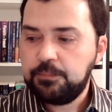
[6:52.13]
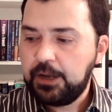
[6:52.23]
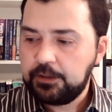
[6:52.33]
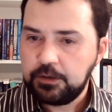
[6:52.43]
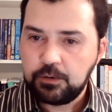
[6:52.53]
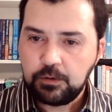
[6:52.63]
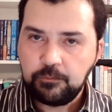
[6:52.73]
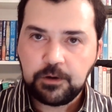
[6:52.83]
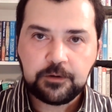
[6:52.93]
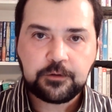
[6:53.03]
that Iran
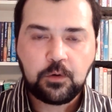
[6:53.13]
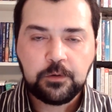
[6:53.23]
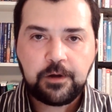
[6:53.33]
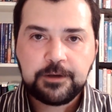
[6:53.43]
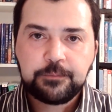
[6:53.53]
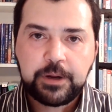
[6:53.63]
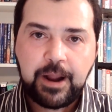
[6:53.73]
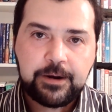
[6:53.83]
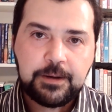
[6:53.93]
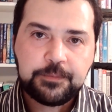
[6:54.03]
was colonized by
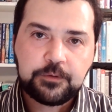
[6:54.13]
Arabs,